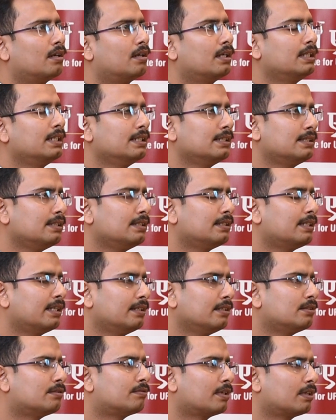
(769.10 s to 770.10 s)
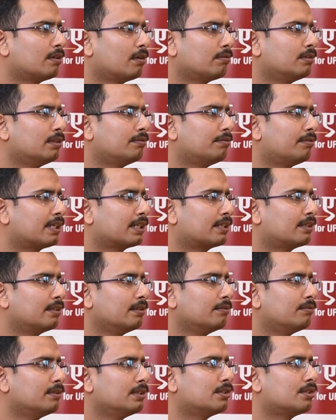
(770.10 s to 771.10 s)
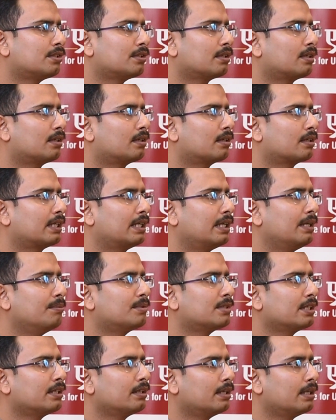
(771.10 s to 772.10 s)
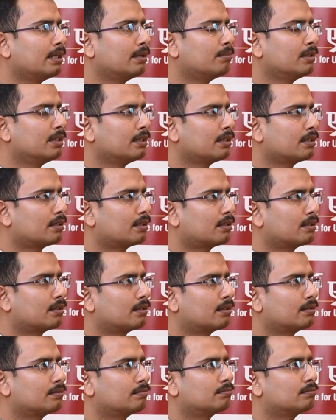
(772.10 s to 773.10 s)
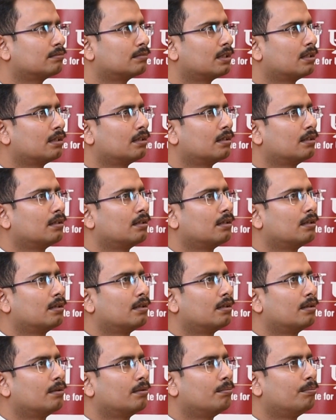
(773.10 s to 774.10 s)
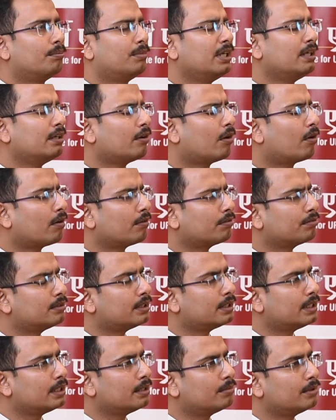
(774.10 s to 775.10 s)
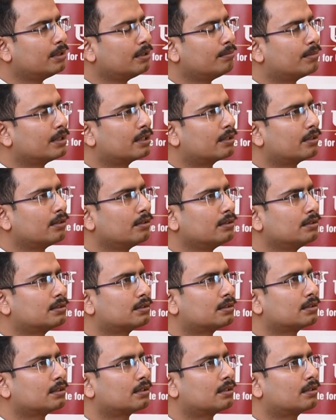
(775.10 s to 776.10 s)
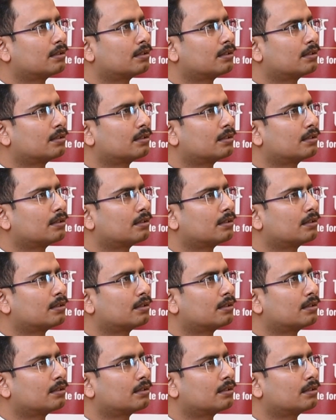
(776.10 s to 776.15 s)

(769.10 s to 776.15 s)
Yes, sir, that is one of the factors which keeps our neighbor a bit off the table, because